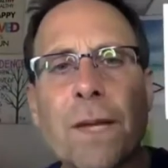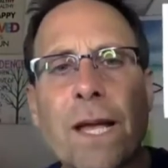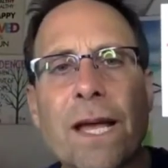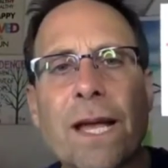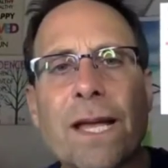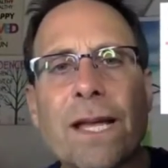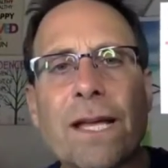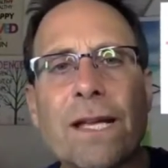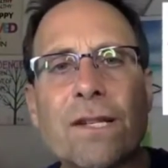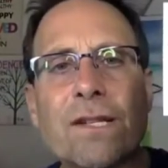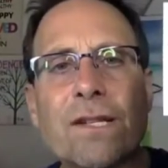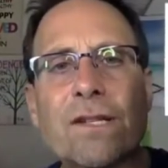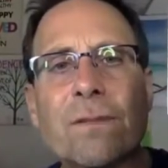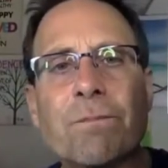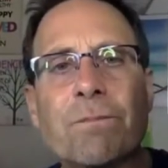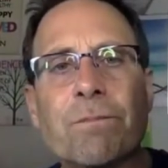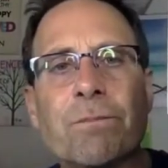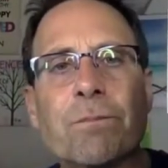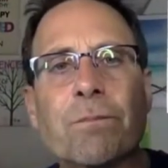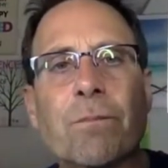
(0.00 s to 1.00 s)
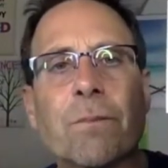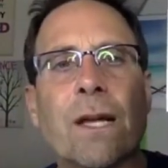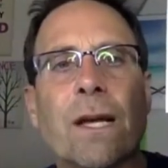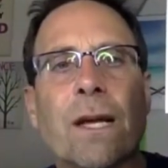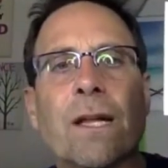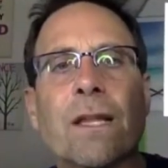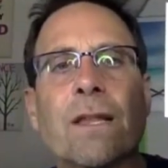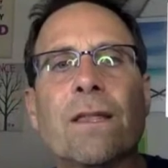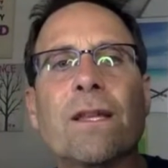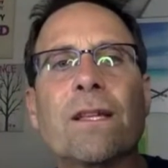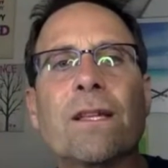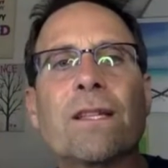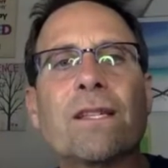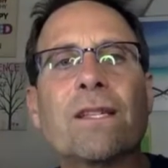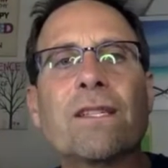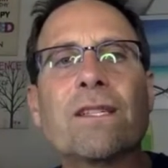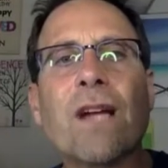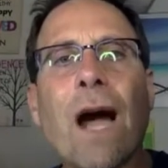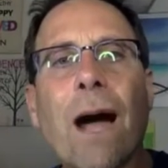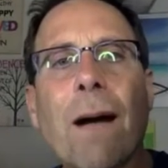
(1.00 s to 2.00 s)
is the
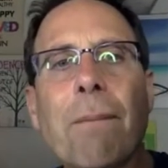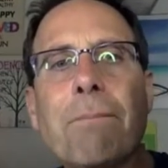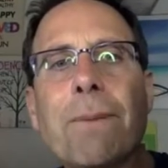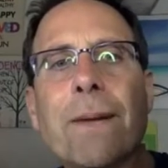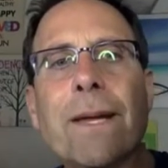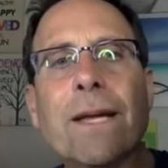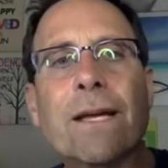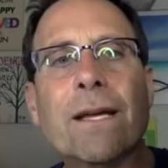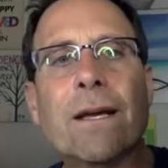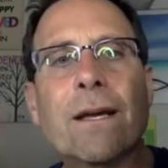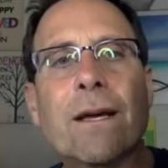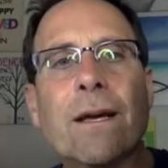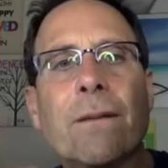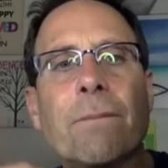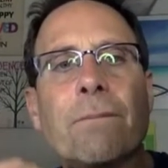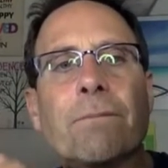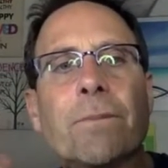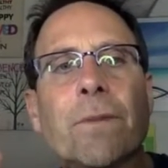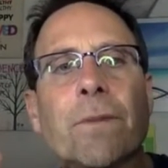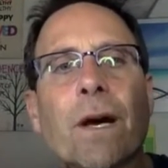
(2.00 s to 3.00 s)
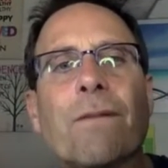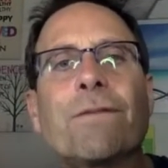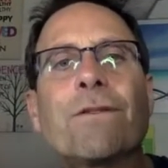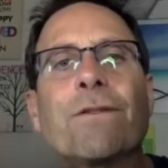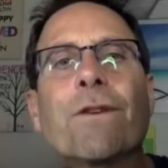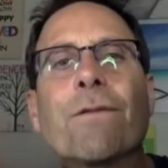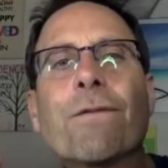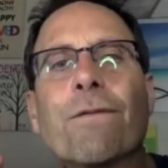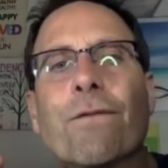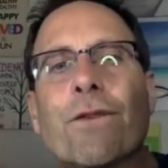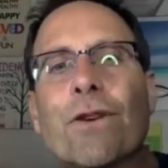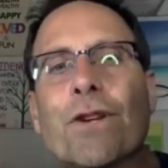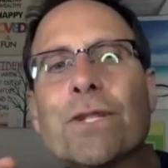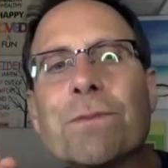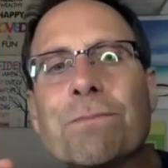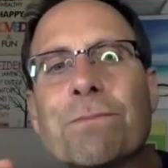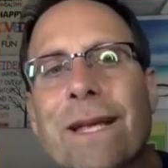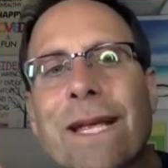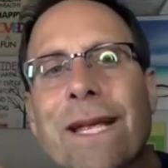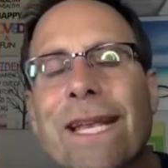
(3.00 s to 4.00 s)
topic of your first
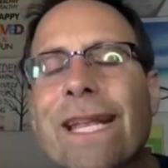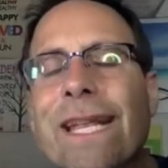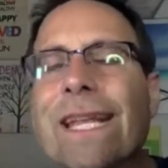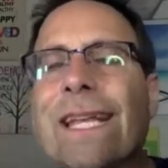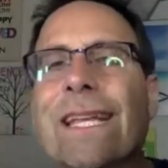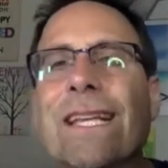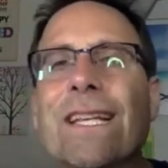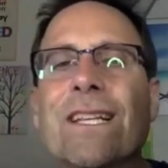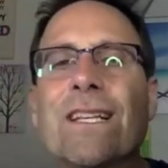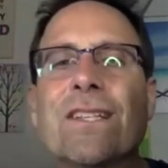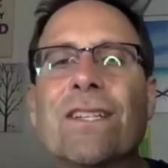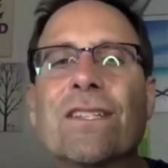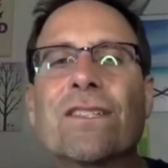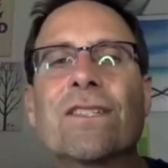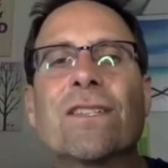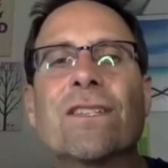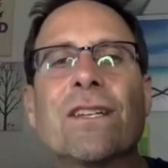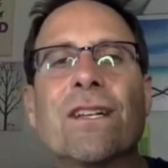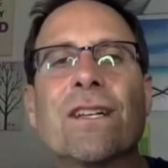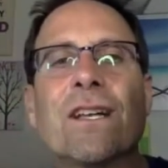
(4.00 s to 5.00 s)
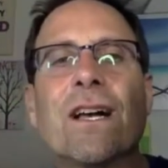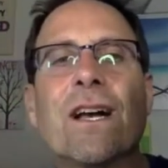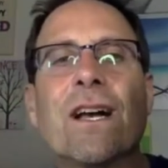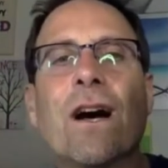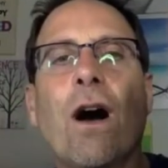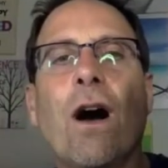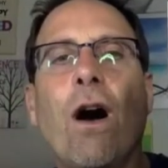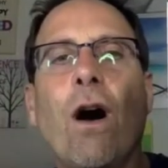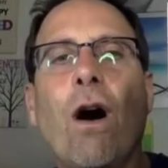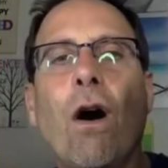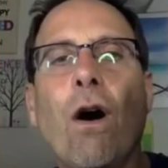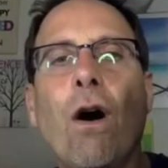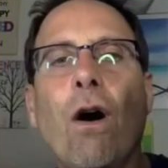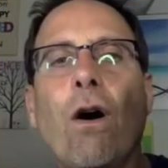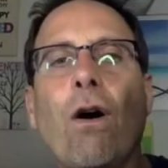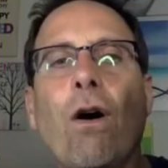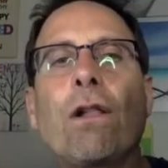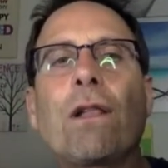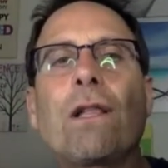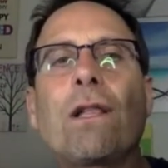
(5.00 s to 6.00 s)
meeting is
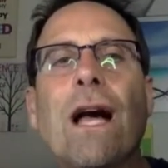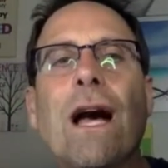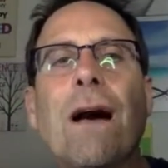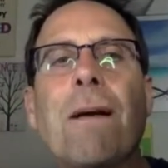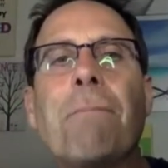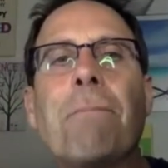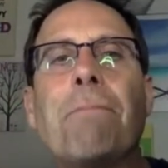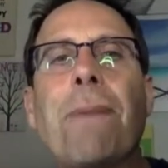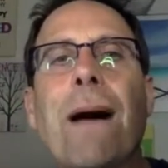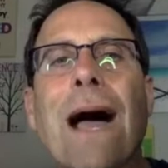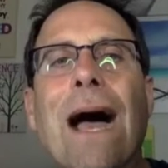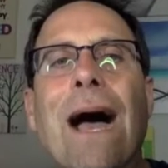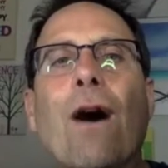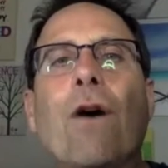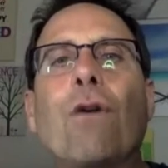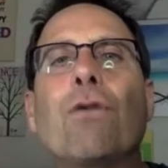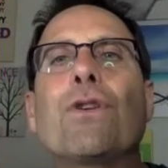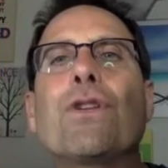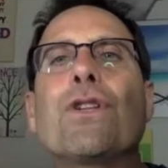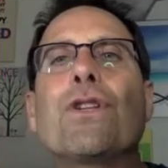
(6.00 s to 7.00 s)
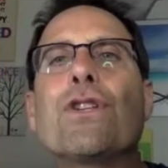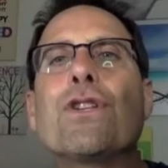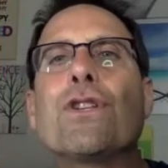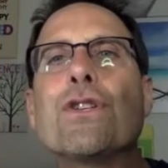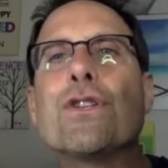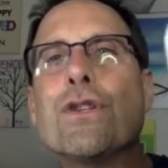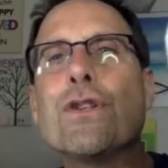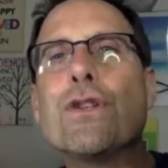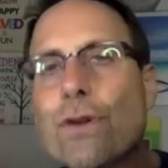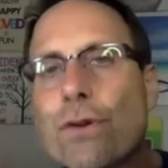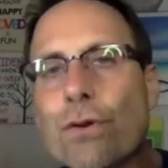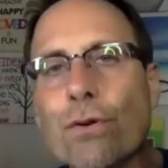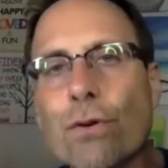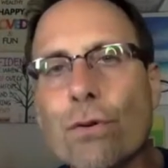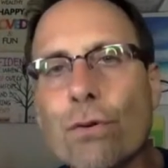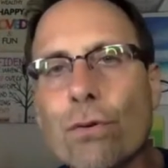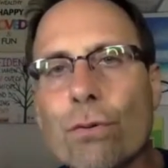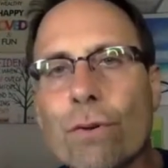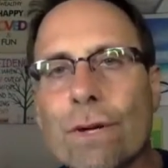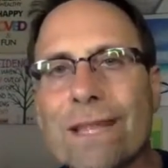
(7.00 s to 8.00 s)
all about
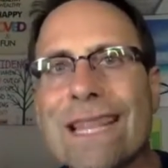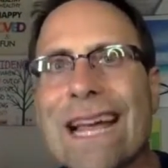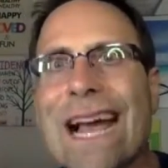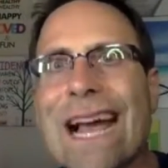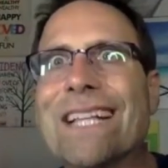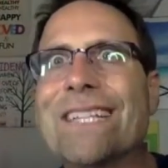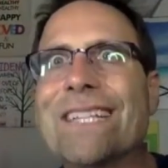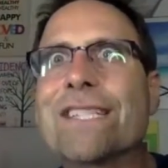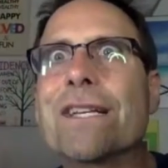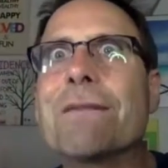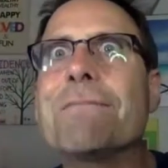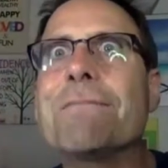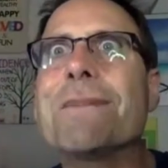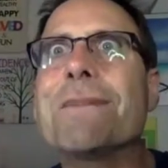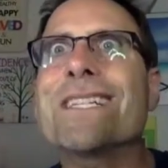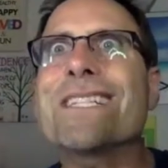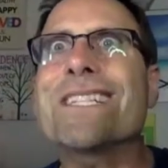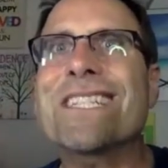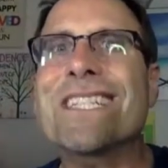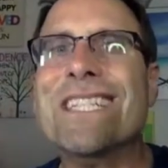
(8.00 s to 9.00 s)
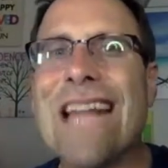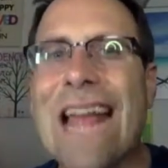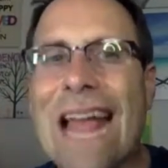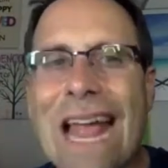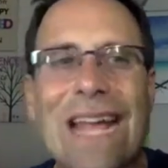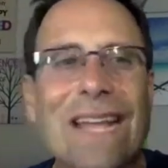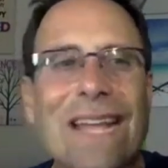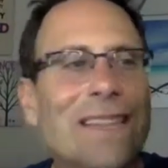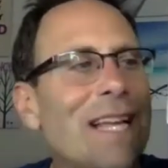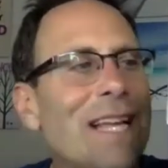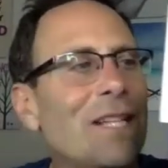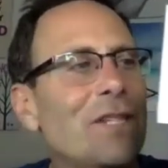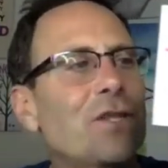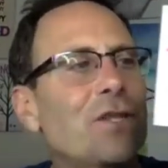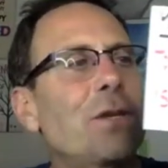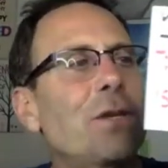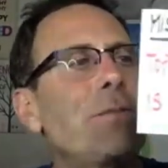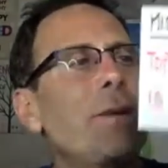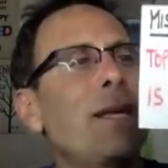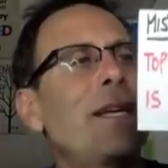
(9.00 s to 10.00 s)
you. That's a mistake. That
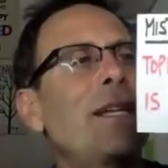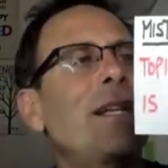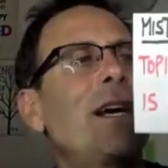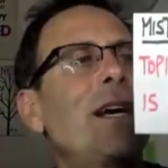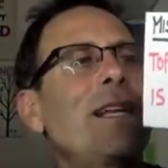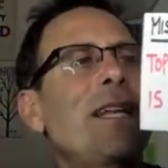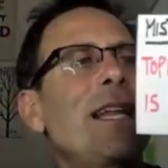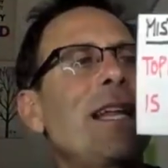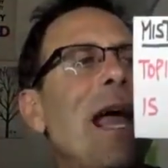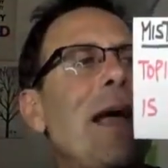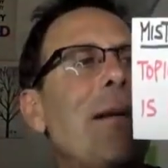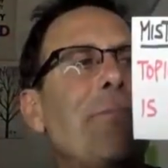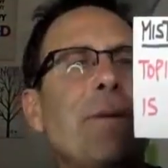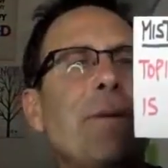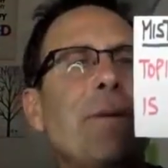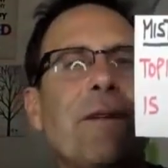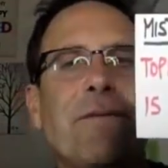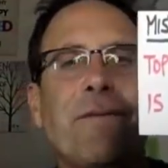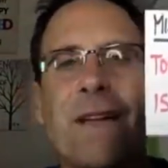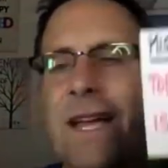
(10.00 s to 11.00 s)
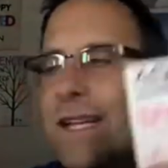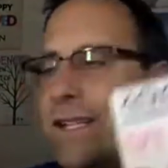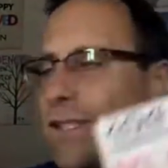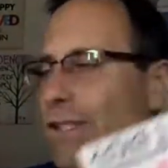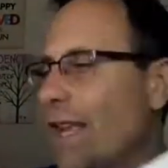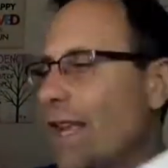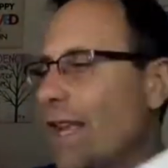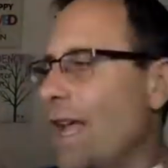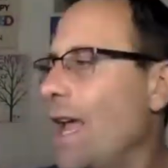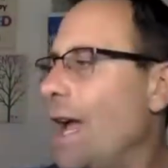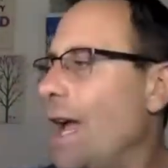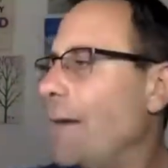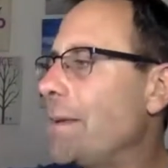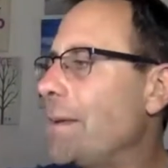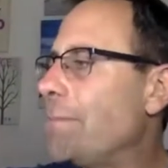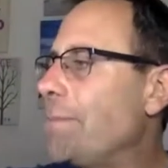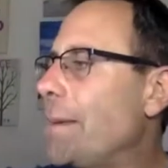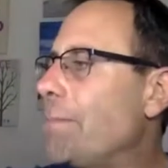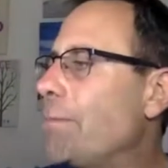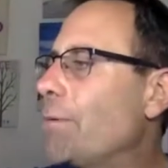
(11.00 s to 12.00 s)
should be an unhappy face. I
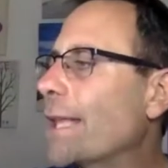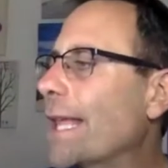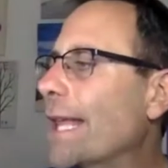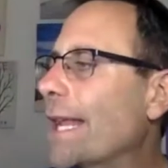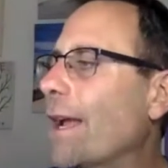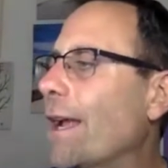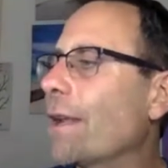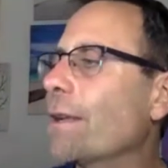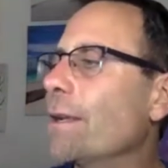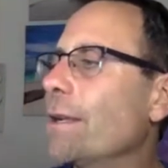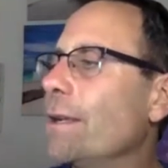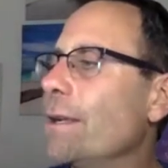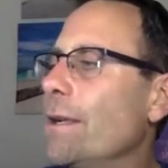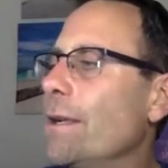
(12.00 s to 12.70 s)
mean, people get on